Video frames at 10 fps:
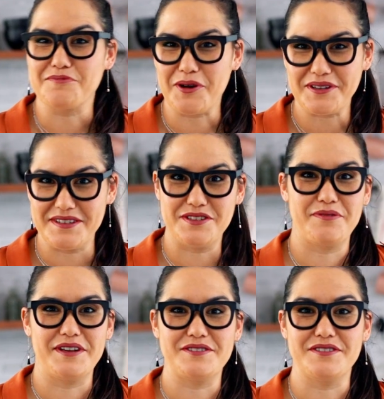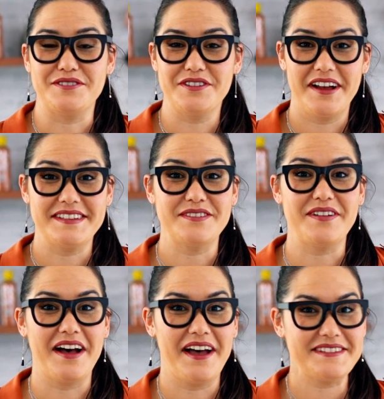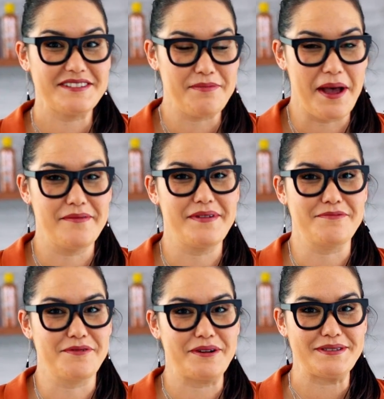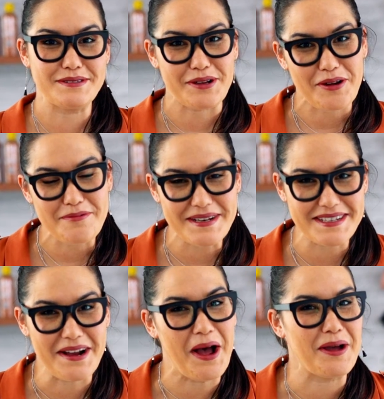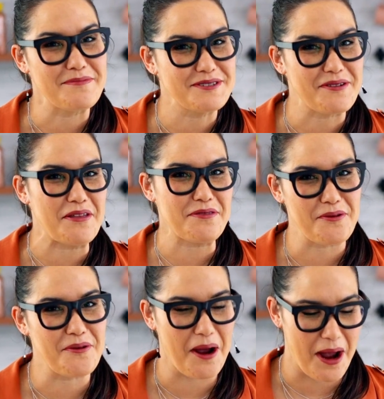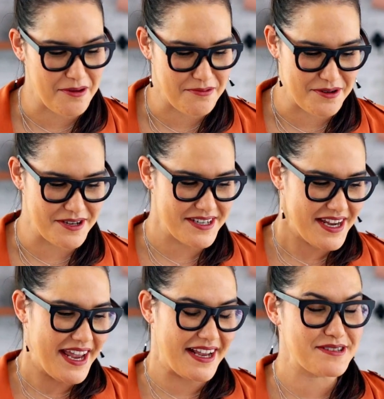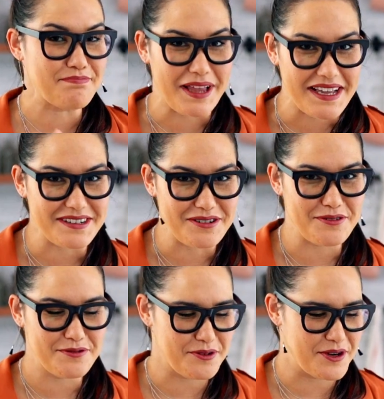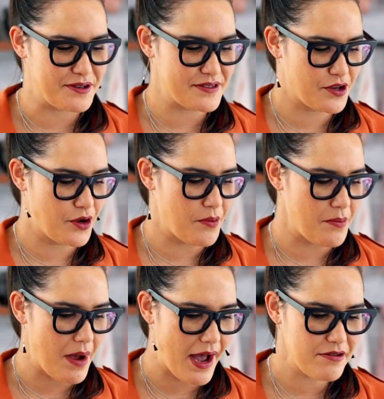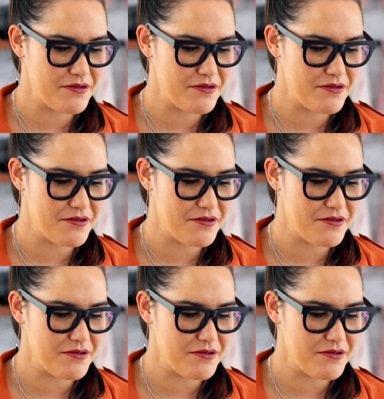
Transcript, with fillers: the wok situation. You guys have asked about my wok so many times, so I thought I would explain it all for you. So my